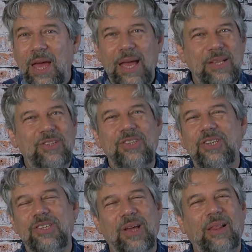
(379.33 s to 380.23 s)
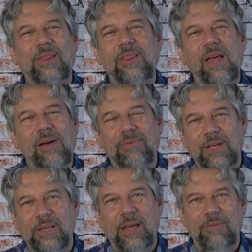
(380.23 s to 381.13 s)
It's just a
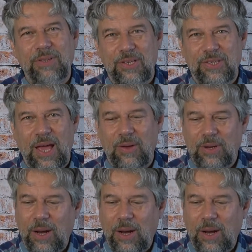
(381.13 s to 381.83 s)
lovely, lovely sound.